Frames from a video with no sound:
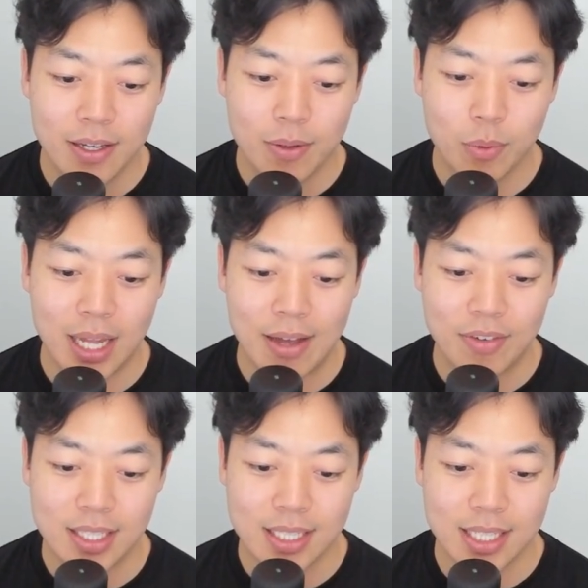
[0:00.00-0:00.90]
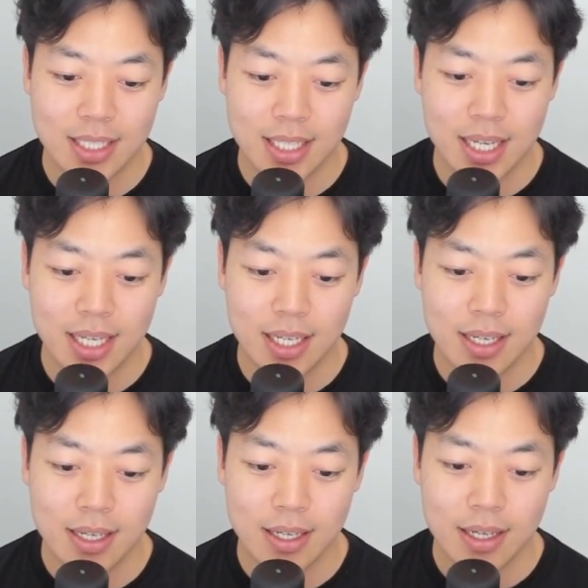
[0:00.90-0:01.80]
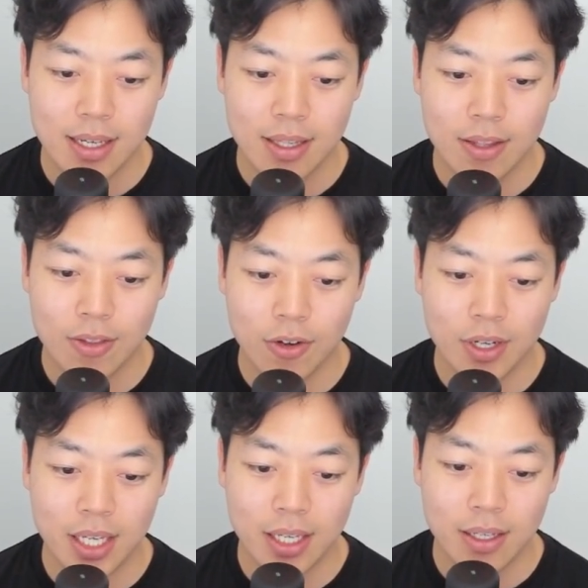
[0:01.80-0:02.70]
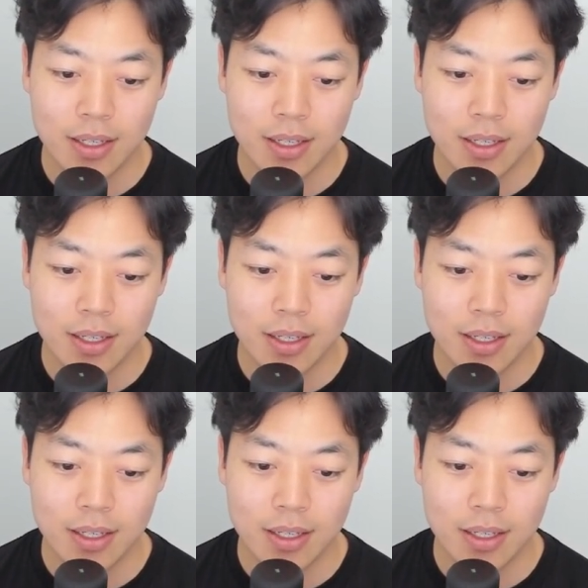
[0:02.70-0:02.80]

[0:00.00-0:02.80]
We'll have a 60, 30,